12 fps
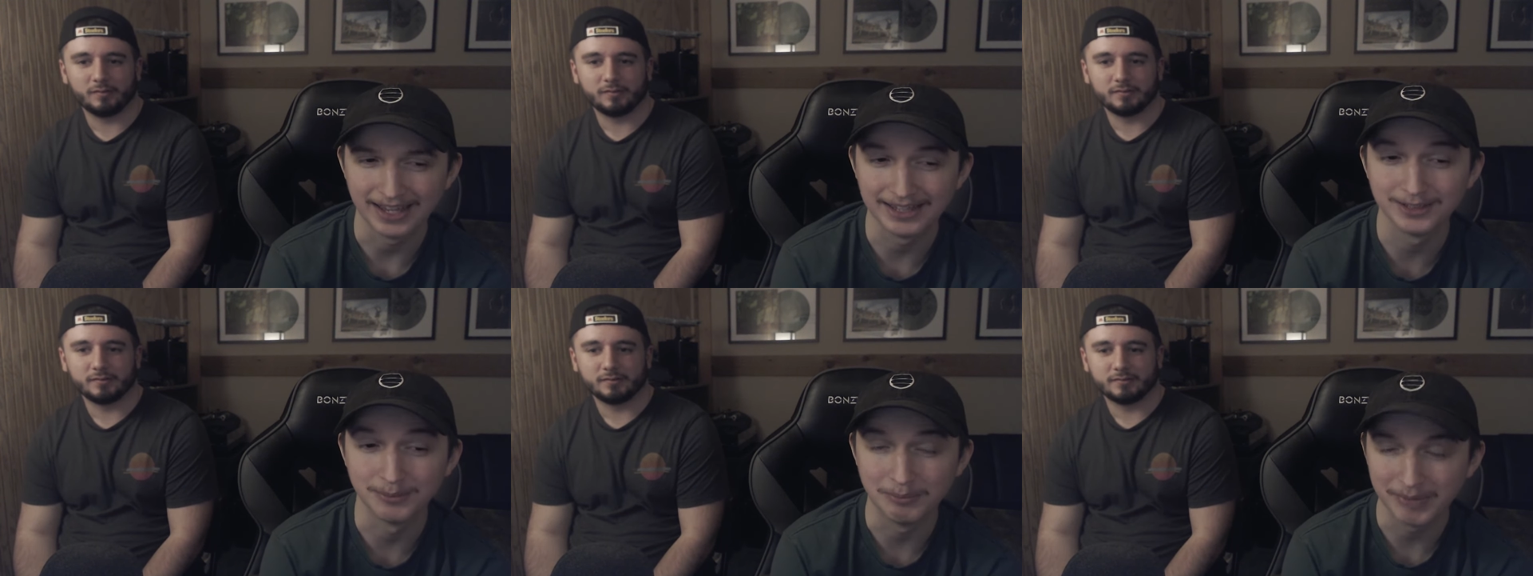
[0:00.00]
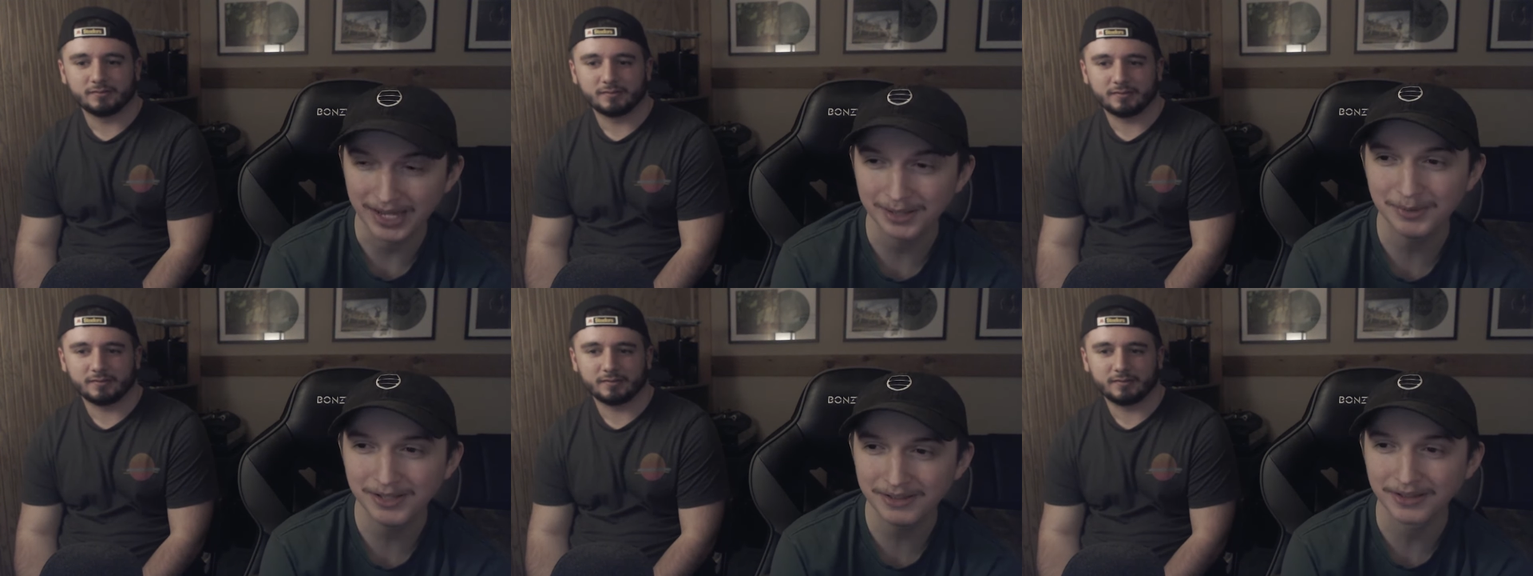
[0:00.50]
Speaker 1: is
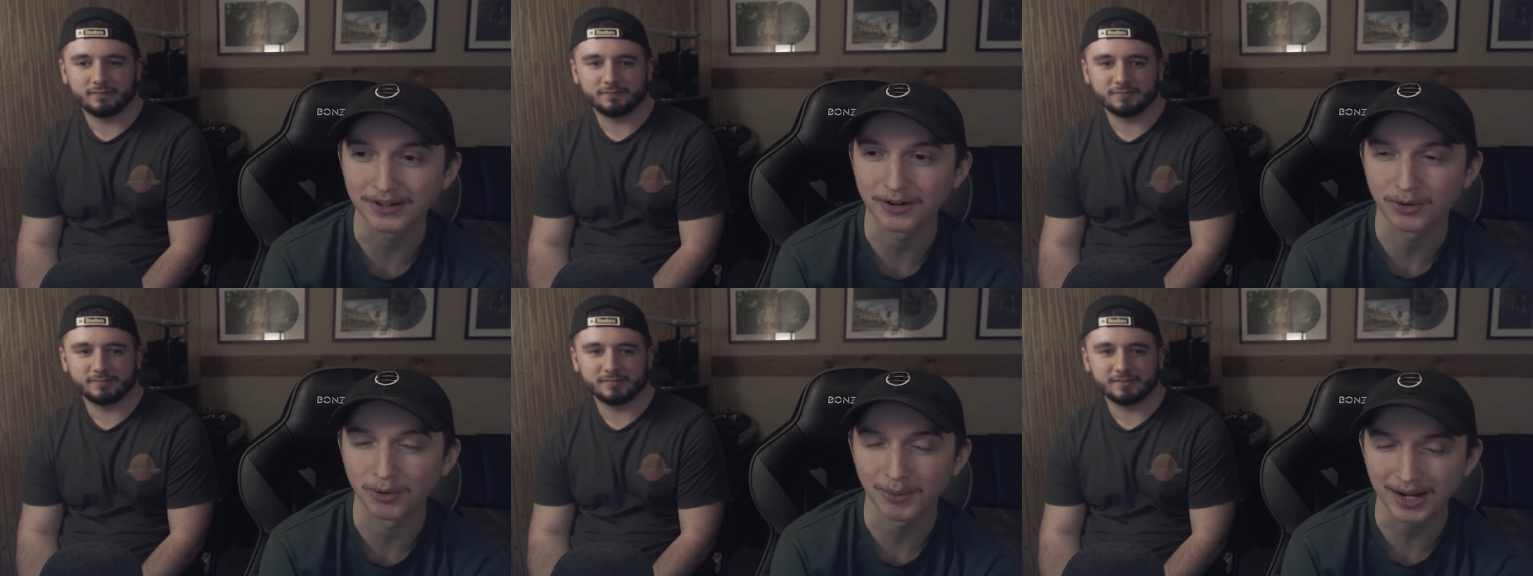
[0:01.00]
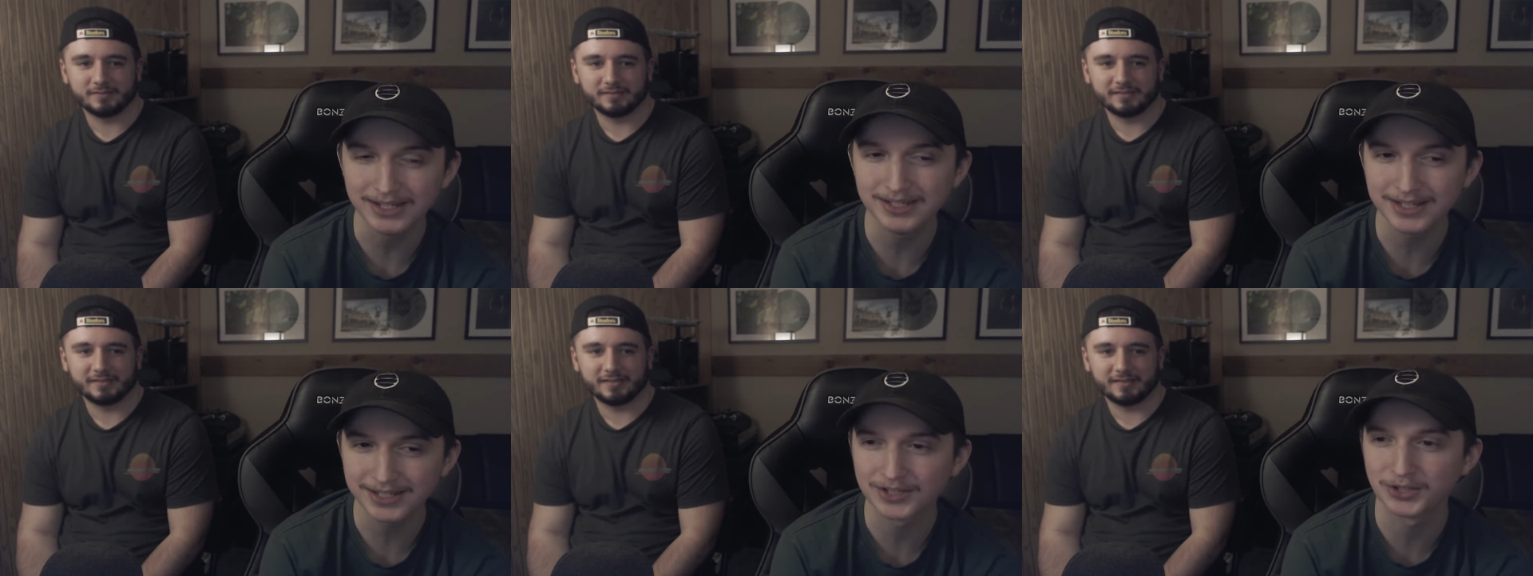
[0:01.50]
maybe the
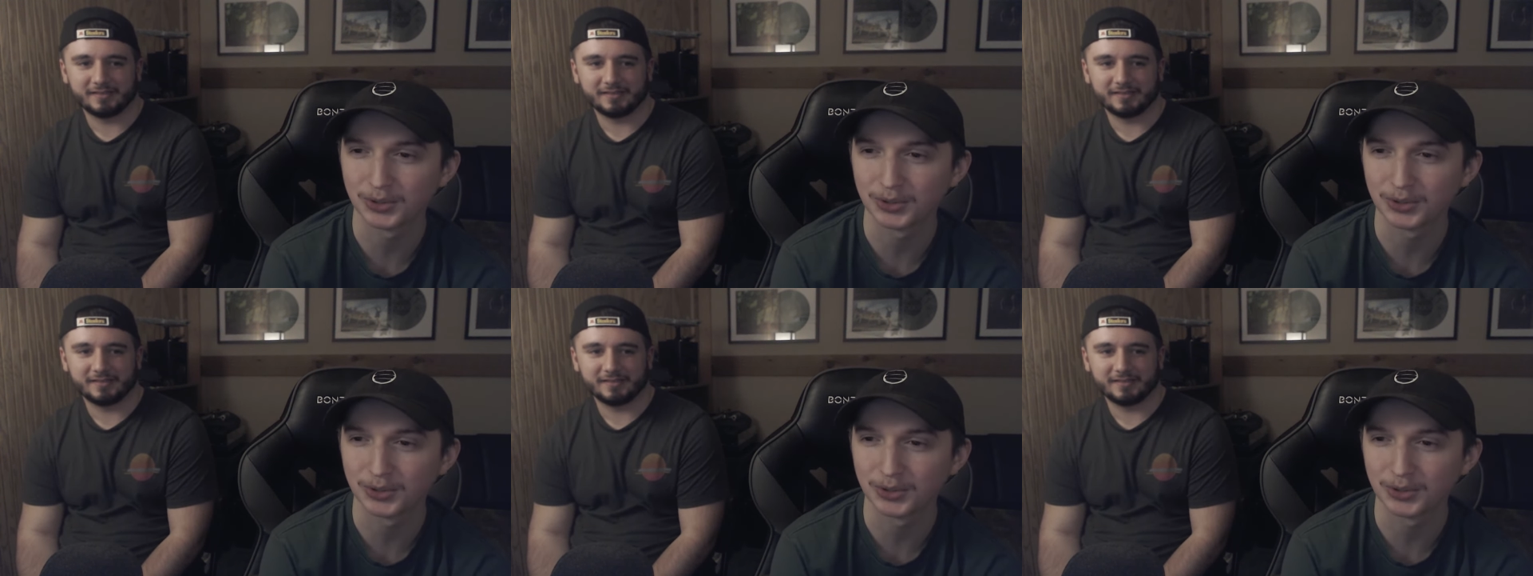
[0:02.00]
craziest